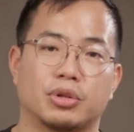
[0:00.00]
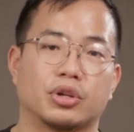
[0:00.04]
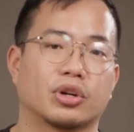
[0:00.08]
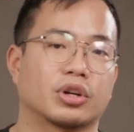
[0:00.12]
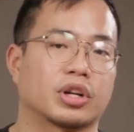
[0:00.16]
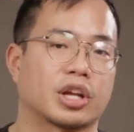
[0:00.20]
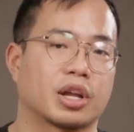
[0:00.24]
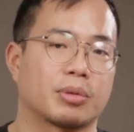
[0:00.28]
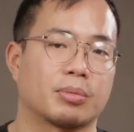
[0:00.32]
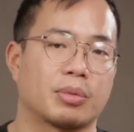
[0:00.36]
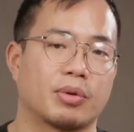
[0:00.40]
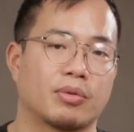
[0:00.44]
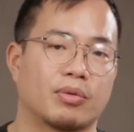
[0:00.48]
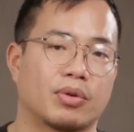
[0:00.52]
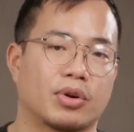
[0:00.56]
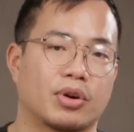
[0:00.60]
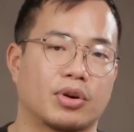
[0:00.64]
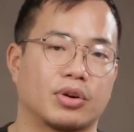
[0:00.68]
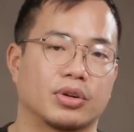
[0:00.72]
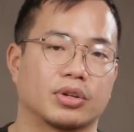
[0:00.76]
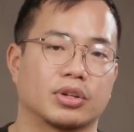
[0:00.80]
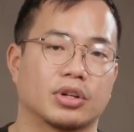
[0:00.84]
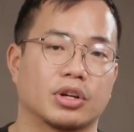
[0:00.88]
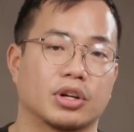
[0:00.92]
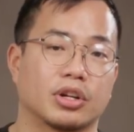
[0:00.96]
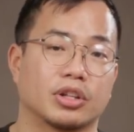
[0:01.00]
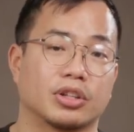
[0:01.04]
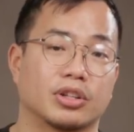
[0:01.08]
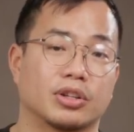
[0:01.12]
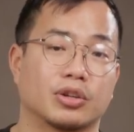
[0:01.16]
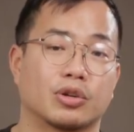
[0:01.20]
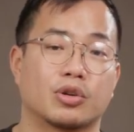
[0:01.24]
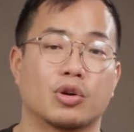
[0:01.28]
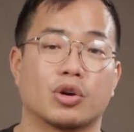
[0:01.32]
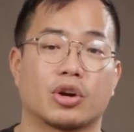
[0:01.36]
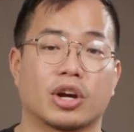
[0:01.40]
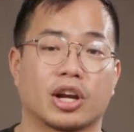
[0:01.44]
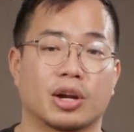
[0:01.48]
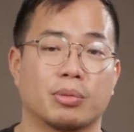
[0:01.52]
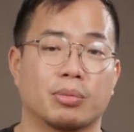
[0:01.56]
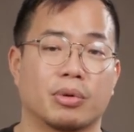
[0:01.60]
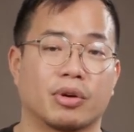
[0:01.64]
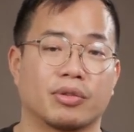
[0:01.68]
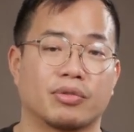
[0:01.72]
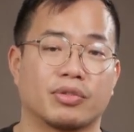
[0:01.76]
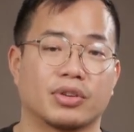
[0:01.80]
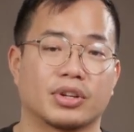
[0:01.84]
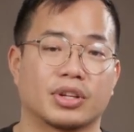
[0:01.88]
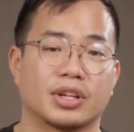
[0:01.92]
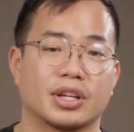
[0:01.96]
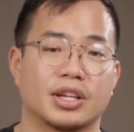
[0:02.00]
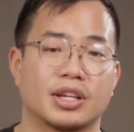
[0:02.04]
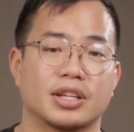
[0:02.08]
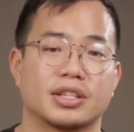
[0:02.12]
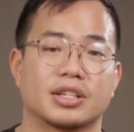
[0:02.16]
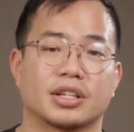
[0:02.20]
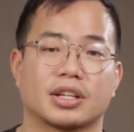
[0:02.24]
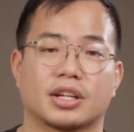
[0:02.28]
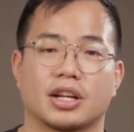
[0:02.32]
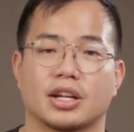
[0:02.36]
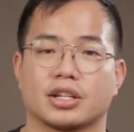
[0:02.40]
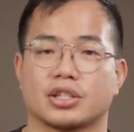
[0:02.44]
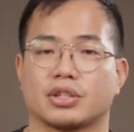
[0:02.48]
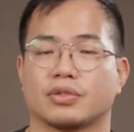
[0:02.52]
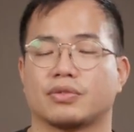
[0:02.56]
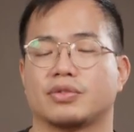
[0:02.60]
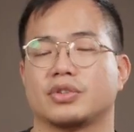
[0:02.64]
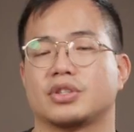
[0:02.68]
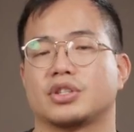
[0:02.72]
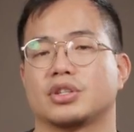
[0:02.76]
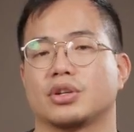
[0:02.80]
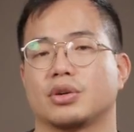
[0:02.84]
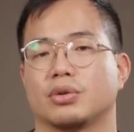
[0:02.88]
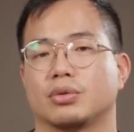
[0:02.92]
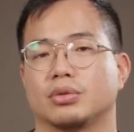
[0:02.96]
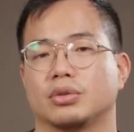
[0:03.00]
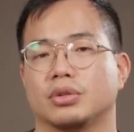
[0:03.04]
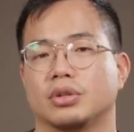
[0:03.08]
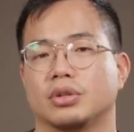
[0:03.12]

Don't get me wrong, the Cooke anamorphic is a class of its own.